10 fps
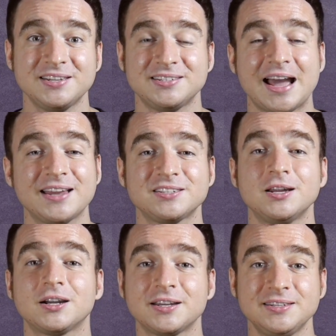because
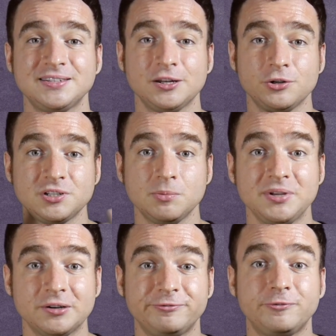that's not considered to be a